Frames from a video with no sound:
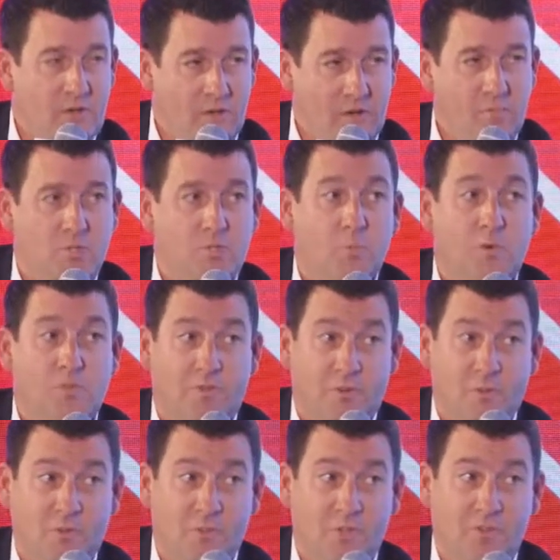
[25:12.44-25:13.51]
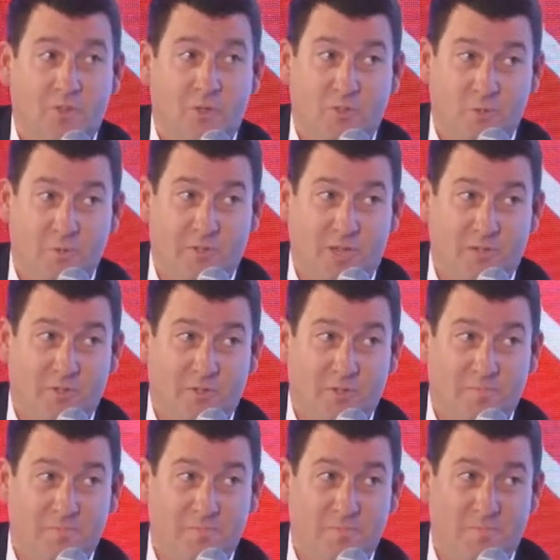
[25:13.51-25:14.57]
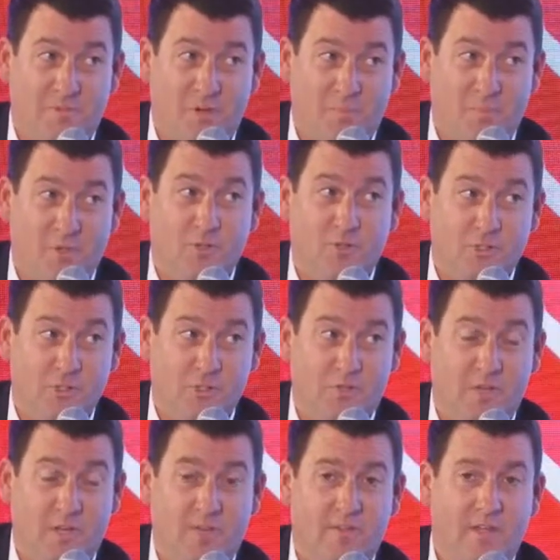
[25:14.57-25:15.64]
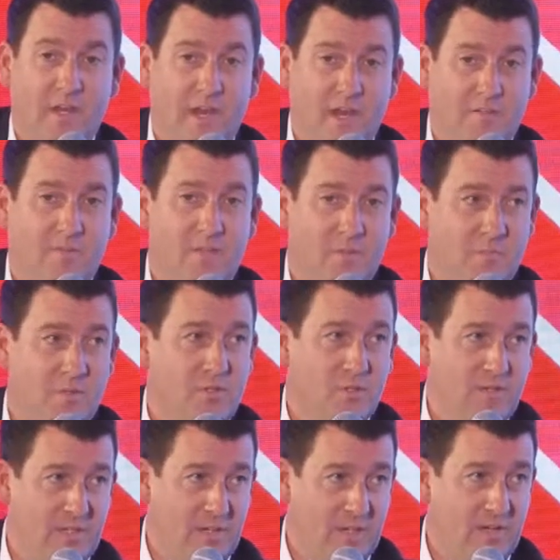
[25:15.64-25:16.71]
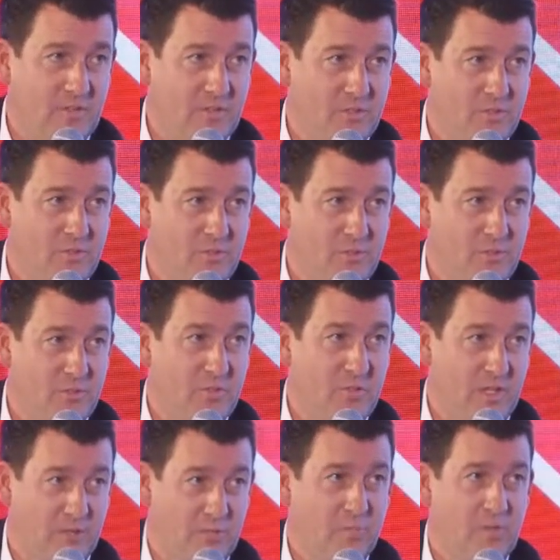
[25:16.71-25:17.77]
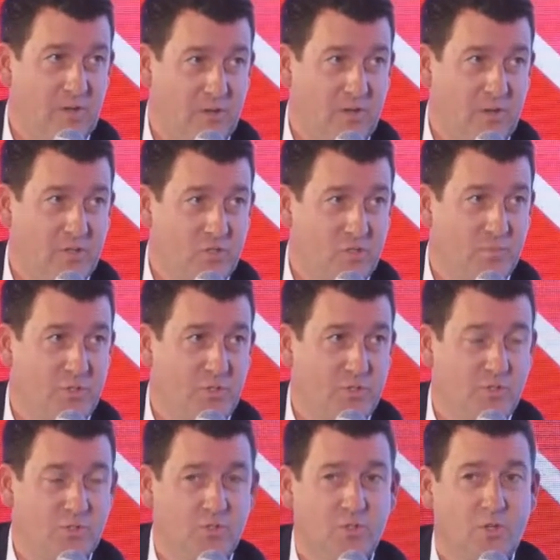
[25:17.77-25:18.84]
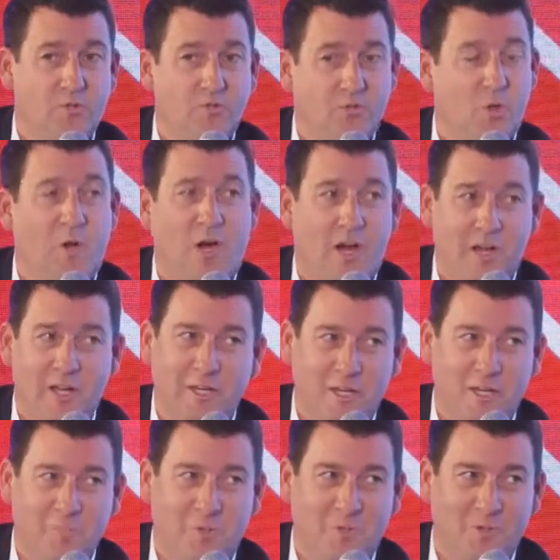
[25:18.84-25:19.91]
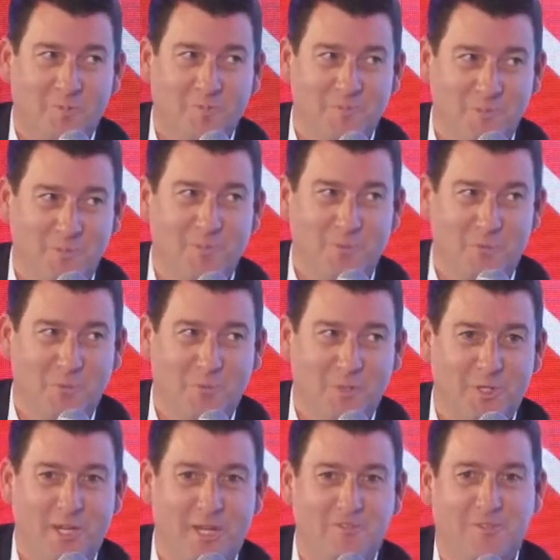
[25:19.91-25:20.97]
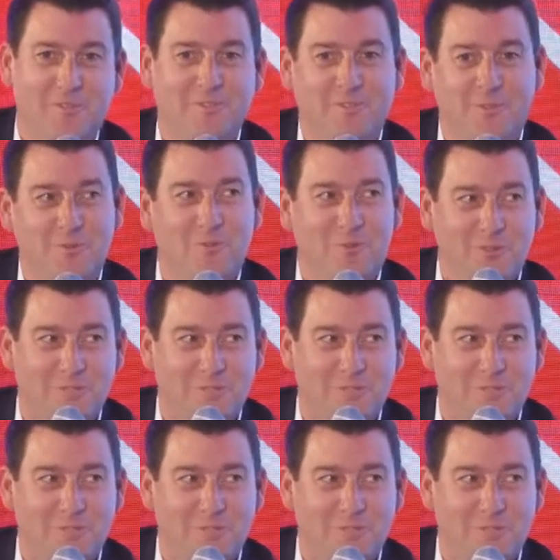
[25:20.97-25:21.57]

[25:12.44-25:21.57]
they're now much more focused on the ultimate outcome on purchase, and they have the ability now to, to do that through better attribution. So there's no hiding anymore. You, you really have to,